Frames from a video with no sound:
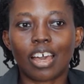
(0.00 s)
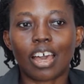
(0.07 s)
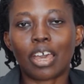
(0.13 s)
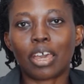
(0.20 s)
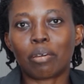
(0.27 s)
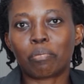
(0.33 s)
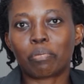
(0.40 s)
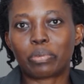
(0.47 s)

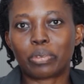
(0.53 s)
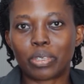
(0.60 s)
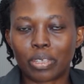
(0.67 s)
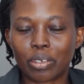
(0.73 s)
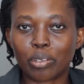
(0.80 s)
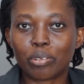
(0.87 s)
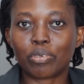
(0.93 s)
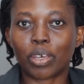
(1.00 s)
am
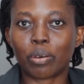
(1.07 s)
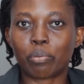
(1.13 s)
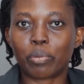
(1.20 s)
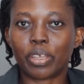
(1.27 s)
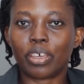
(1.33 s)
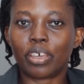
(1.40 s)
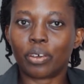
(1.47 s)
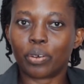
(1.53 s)
Sylvia
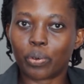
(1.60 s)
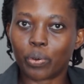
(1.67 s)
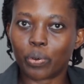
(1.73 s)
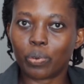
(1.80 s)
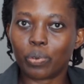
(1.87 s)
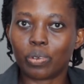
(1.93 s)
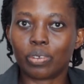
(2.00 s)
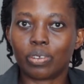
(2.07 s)

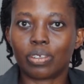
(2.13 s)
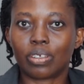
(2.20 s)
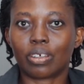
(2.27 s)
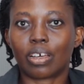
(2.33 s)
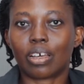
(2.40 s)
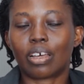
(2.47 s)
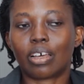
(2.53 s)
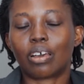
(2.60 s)
Muyingo.
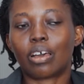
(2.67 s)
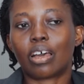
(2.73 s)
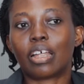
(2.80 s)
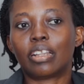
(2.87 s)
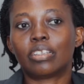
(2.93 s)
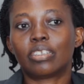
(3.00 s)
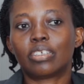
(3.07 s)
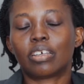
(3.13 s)

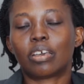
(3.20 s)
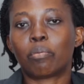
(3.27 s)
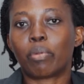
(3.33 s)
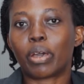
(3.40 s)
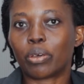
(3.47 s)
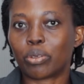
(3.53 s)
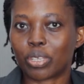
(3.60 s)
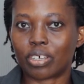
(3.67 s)
I'm a
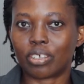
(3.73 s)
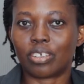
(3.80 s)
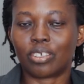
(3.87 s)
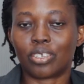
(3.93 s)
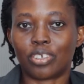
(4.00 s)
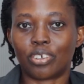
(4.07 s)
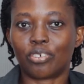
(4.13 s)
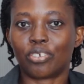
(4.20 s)

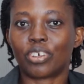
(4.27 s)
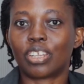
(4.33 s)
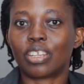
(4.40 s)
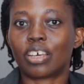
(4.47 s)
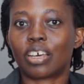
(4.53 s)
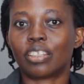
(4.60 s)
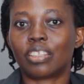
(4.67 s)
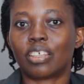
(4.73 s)

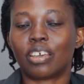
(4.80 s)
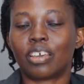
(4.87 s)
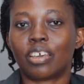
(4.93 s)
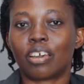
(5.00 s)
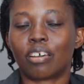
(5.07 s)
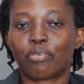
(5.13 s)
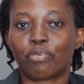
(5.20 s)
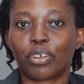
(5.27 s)
biostatistician at
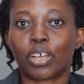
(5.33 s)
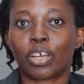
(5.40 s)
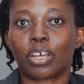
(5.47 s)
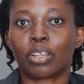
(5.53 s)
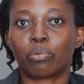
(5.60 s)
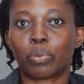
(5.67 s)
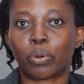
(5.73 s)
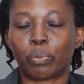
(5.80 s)
the
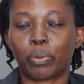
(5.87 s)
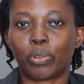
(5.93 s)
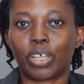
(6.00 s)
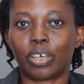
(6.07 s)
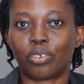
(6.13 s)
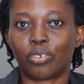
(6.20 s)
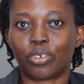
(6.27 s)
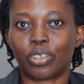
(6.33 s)
African
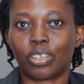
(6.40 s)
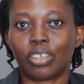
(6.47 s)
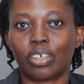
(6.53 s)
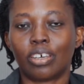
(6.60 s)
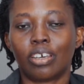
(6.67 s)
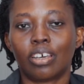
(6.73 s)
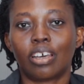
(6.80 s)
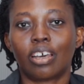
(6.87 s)

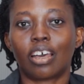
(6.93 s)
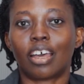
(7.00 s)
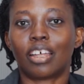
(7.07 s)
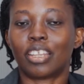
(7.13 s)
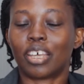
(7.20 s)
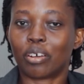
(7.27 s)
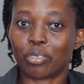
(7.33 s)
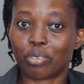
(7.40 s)
Population
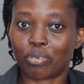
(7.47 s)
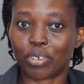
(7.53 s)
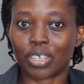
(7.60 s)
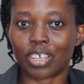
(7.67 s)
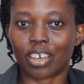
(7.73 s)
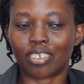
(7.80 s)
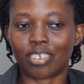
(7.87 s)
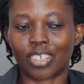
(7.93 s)
and Health
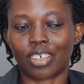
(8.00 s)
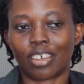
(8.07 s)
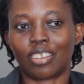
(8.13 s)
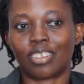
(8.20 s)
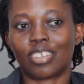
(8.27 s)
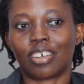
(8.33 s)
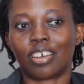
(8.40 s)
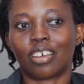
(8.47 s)
Research
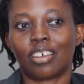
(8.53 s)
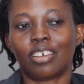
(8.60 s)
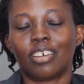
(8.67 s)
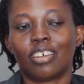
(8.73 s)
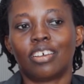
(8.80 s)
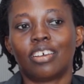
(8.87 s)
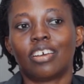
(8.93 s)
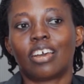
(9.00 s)
Center.
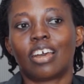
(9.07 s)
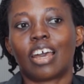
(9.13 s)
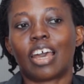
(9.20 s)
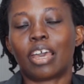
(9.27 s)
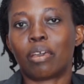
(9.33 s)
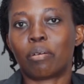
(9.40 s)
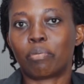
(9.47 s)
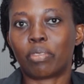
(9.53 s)

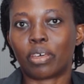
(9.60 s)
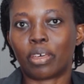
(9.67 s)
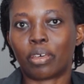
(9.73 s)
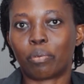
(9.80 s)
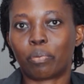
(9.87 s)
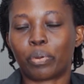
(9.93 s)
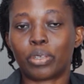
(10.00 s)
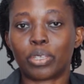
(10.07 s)
I am
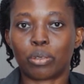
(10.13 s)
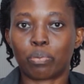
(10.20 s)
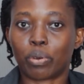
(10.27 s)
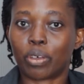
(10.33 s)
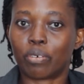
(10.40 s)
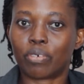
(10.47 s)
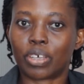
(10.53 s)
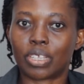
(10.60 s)
the principal
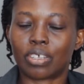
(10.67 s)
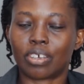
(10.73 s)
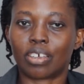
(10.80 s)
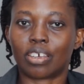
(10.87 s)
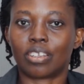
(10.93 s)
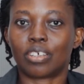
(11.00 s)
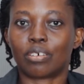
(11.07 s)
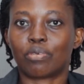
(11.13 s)

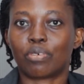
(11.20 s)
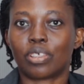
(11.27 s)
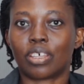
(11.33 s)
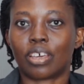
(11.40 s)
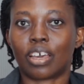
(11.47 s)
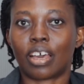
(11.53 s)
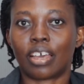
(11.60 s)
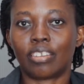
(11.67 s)
investigator for
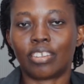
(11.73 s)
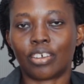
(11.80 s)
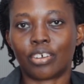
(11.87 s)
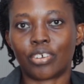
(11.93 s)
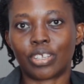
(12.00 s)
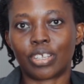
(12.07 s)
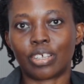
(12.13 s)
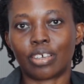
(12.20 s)
the
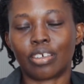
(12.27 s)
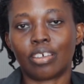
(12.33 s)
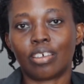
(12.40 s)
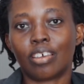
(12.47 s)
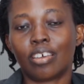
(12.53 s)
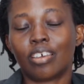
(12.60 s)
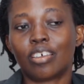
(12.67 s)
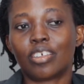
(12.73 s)
IDRC,
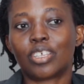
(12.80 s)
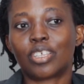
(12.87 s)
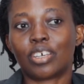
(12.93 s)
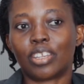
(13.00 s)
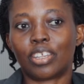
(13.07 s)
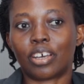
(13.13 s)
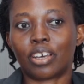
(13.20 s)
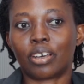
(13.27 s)

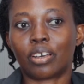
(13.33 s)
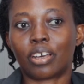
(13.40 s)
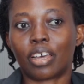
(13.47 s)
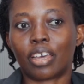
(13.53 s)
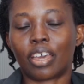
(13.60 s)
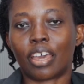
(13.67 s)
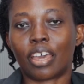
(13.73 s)
SIDA